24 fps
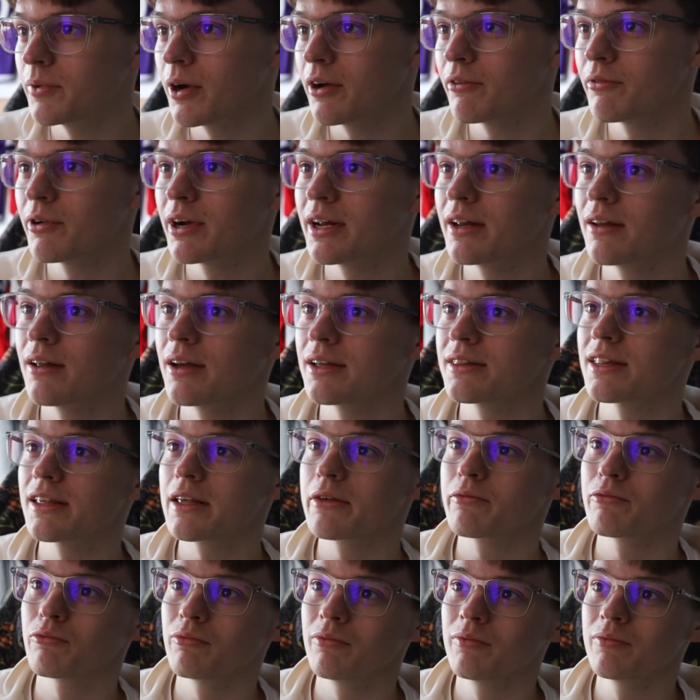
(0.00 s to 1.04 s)
I really like
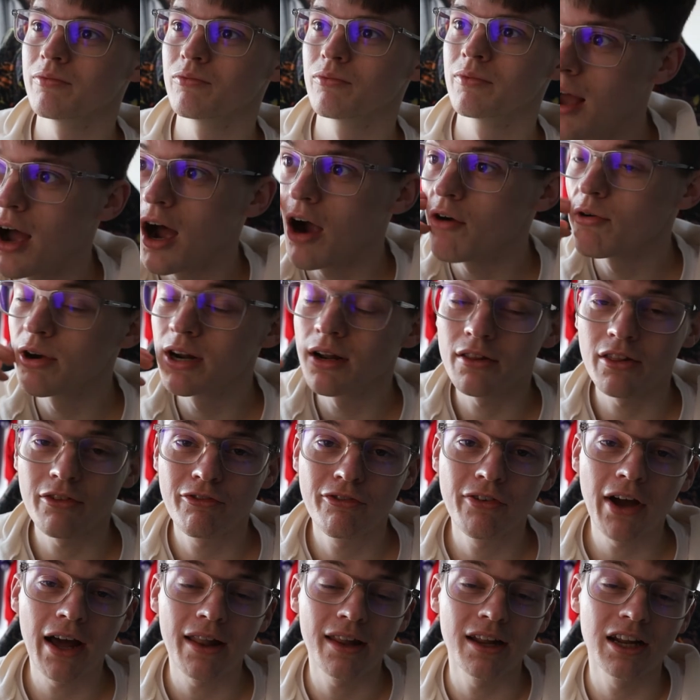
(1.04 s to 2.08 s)
the
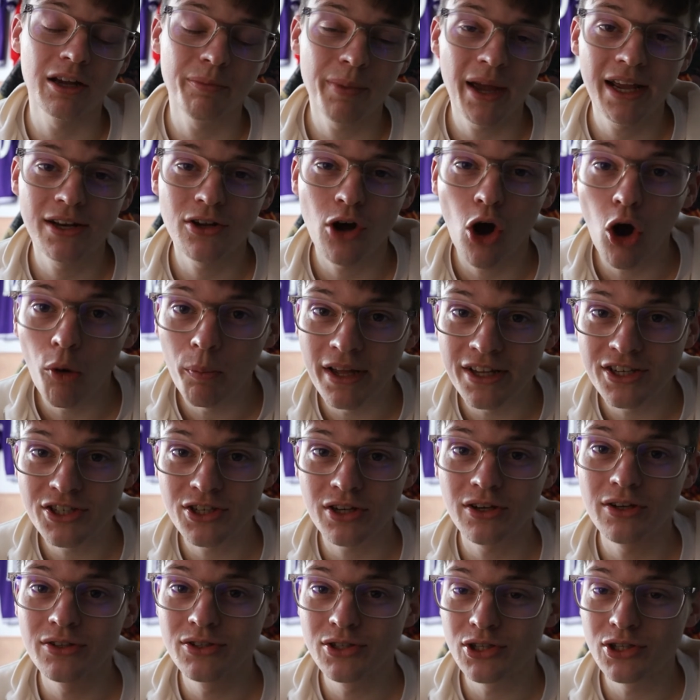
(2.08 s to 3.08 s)
fact that they paid homage